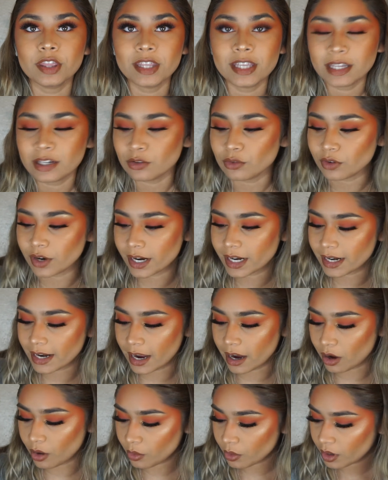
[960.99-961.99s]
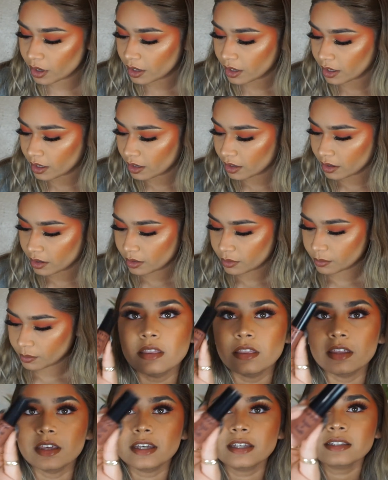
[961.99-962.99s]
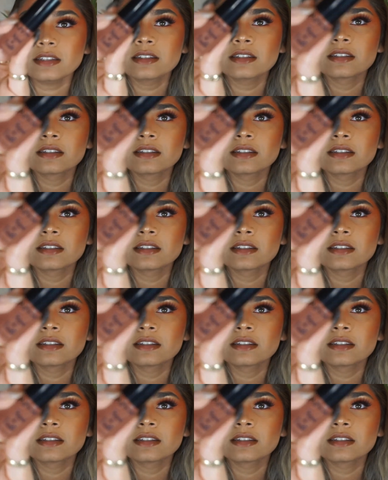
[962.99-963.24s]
it right now. This